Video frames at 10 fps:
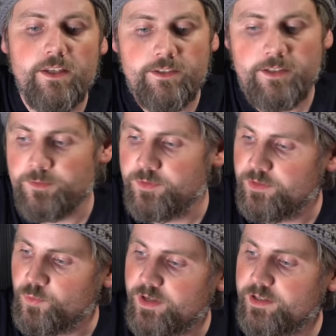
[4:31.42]
So,
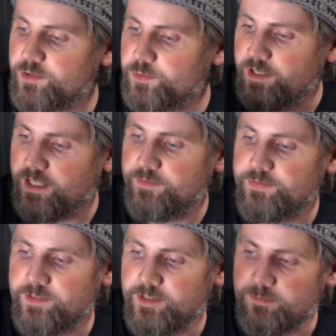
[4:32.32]
why do I have
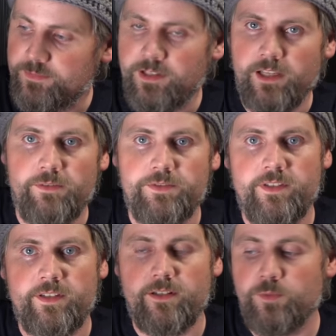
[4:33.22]
some gloves
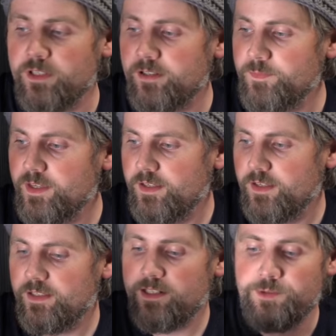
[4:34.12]
here? Well,
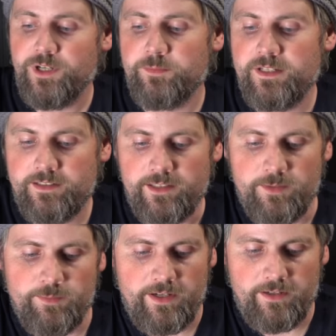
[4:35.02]
it is
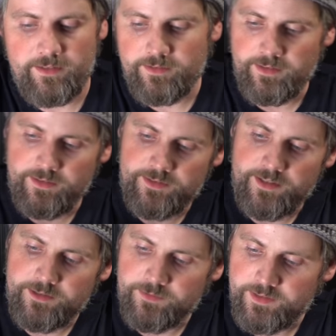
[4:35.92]
recommended by the
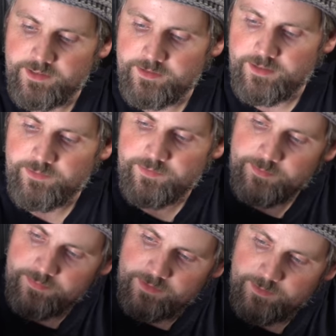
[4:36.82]
designer of this stuff
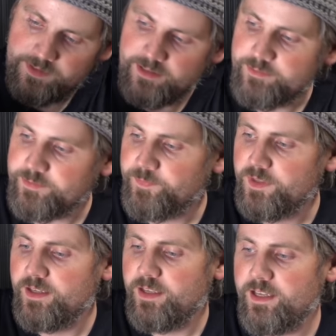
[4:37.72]
himself,
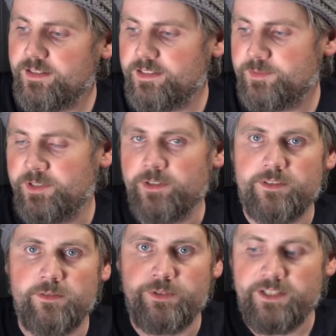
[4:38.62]
and it's
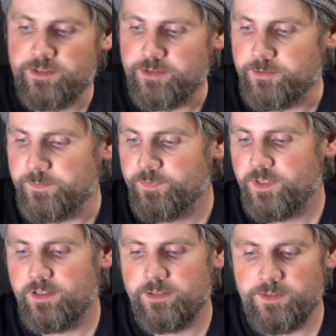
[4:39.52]
because of residue.
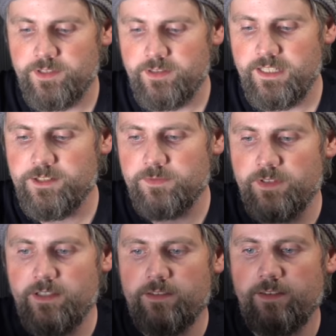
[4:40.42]
Uh, you see, each of
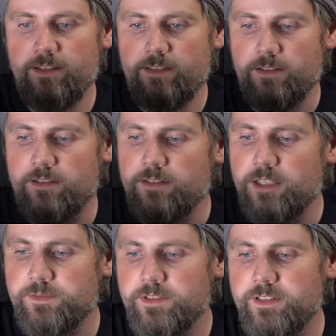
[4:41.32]
these things are
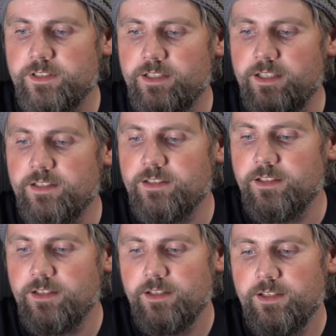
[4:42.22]
covered in
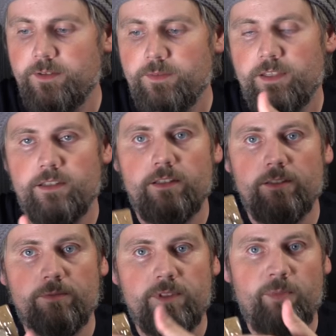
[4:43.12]

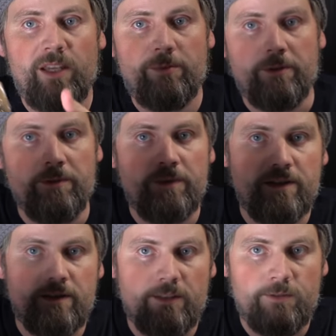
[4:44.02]
um, the paper
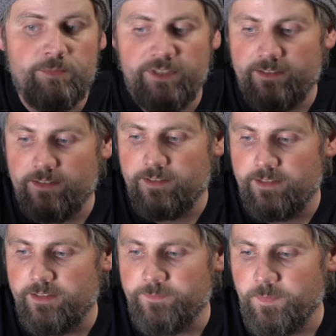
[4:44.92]
that's protecting
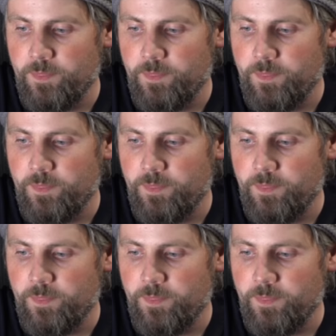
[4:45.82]
the,